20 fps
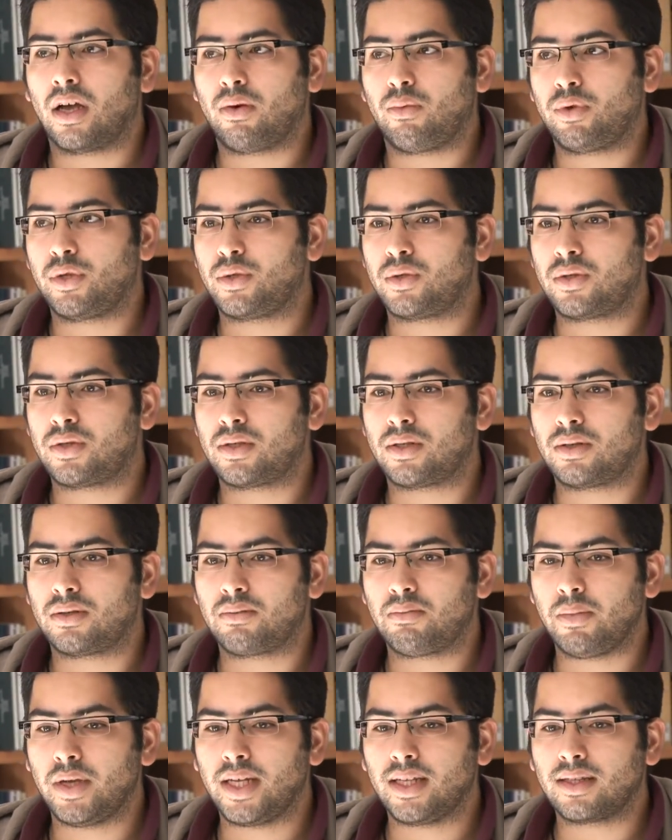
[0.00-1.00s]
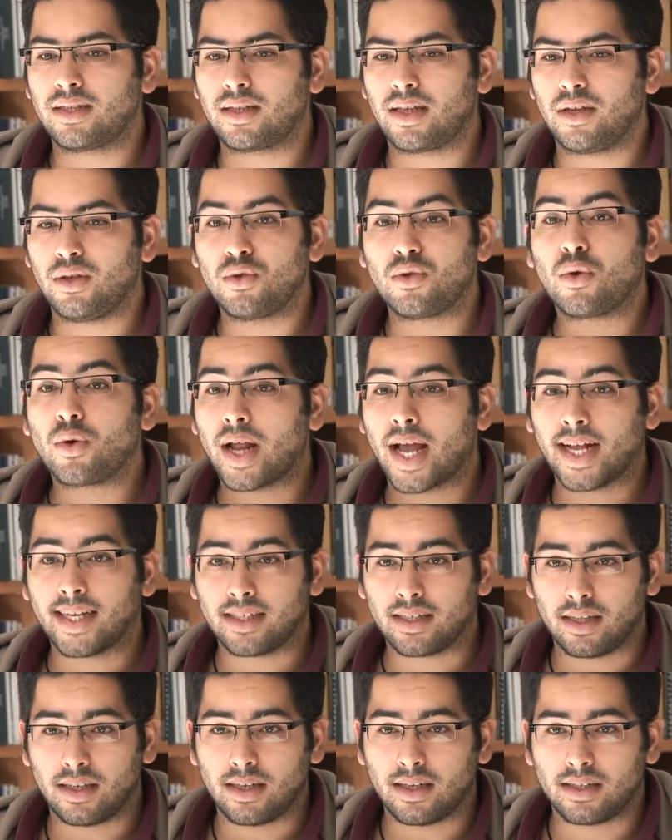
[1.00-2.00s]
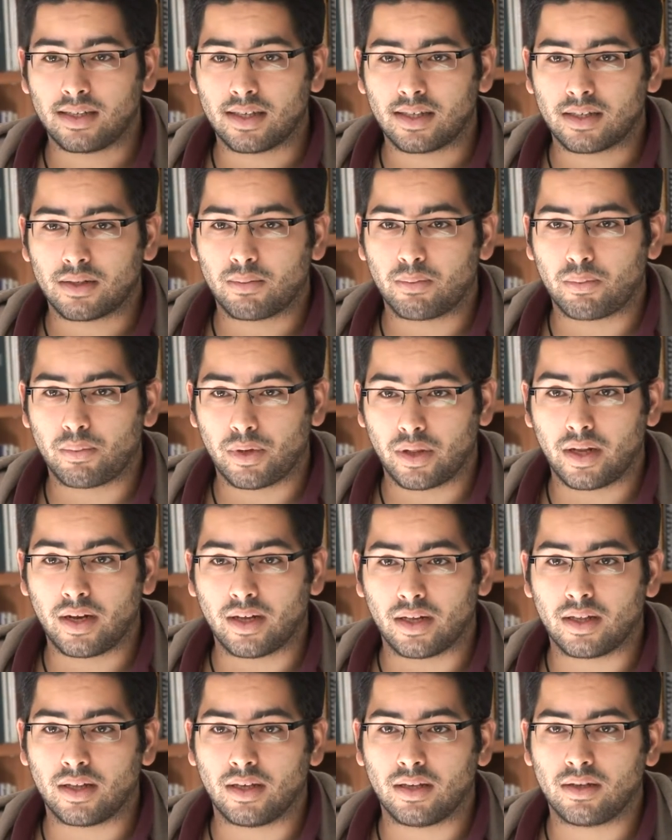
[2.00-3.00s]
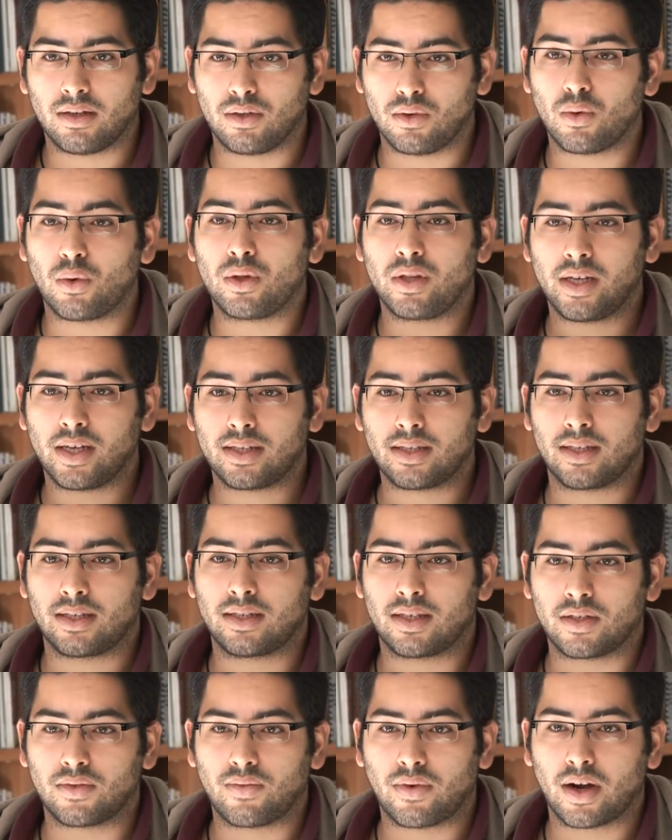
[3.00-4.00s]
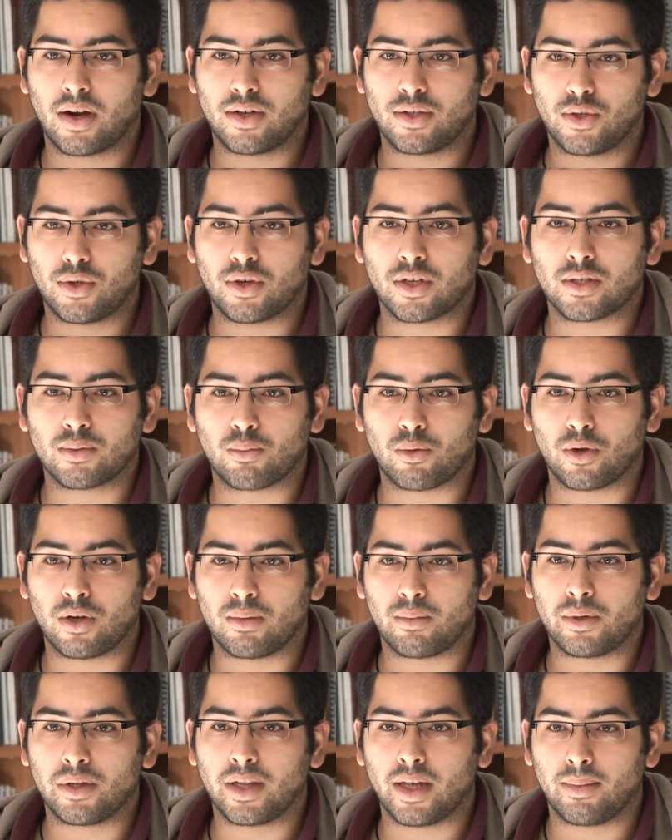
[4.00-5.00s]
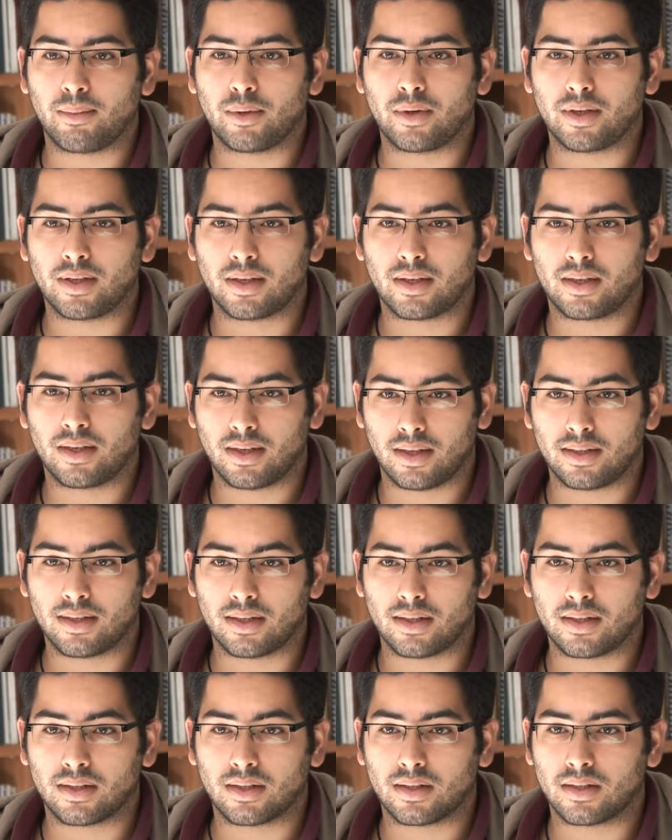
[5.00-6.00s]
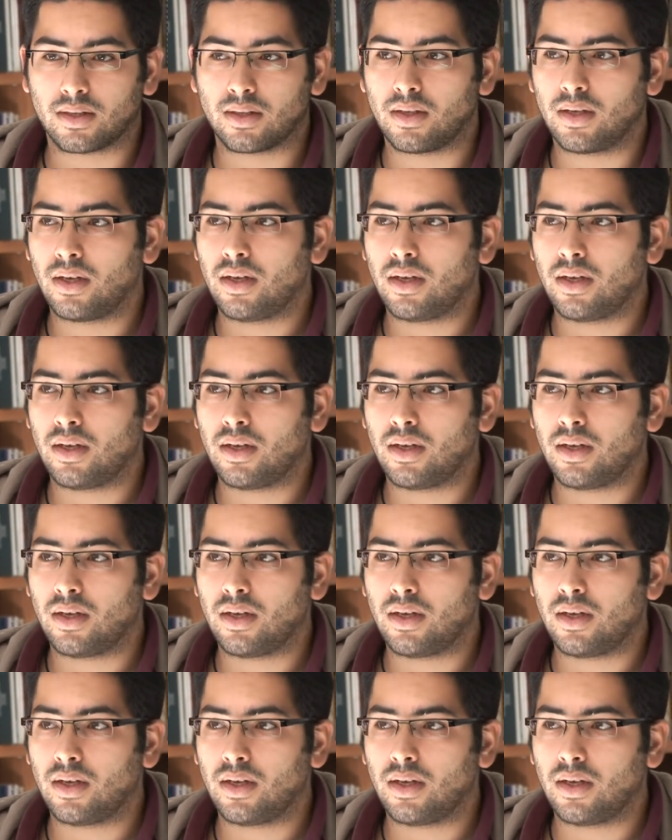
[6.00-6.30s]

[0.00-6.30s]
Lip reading: which means that you don't actually exist politically. You only exist as far as your exploitable labor exists.